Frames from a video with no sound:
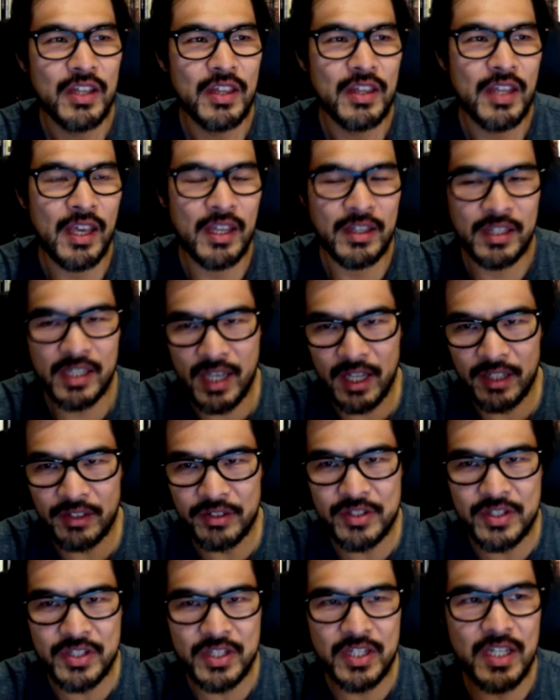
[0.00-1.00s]
and the
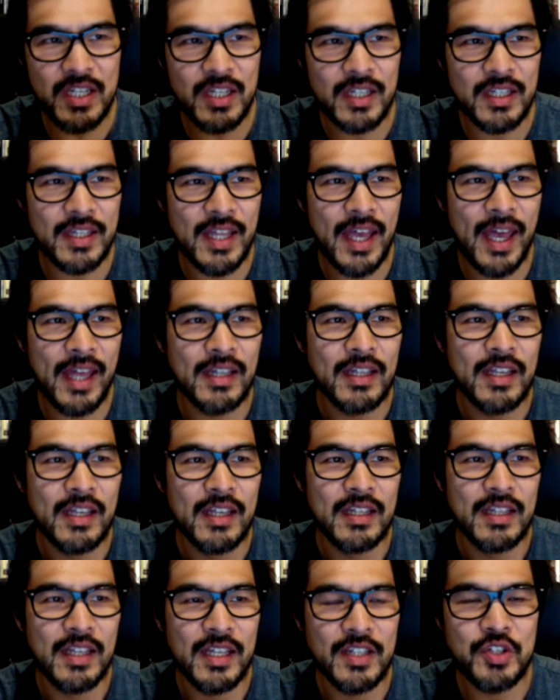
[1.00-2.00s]
elders see it, that
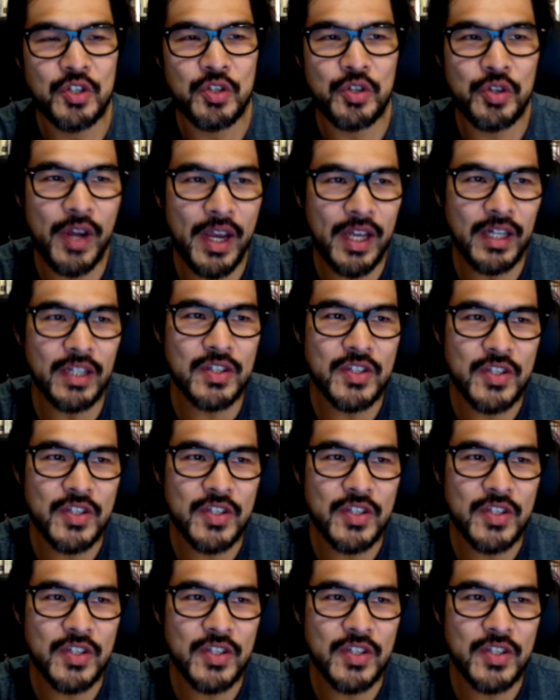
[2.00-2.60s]
it's created